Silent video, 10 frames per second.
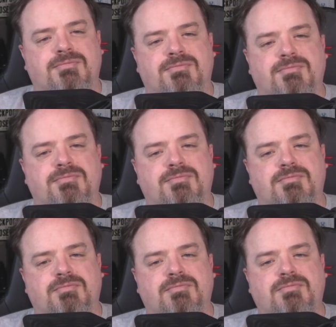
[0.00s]

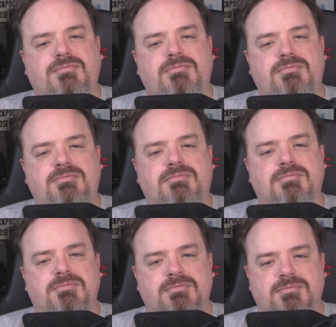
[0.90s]

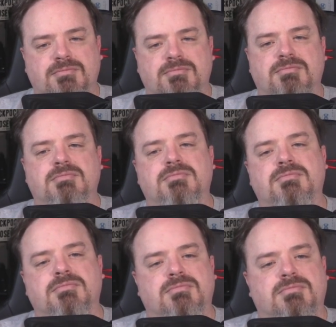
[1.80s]

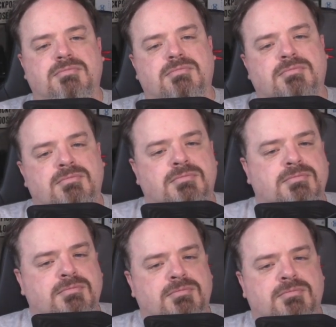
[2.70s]

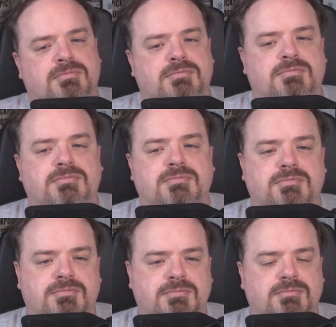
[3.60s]

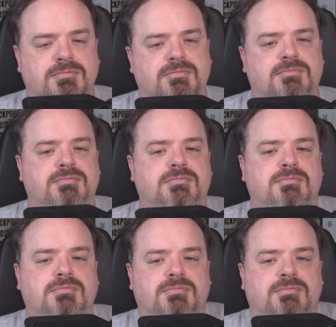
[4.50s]

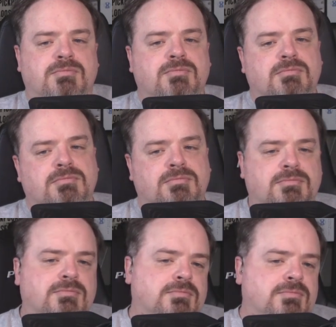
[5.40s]

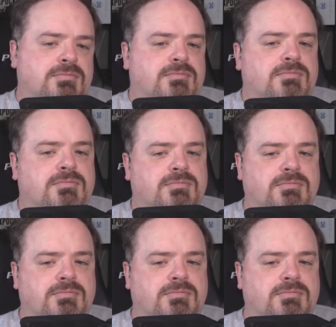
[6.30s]
No words are spoken by the person on screen.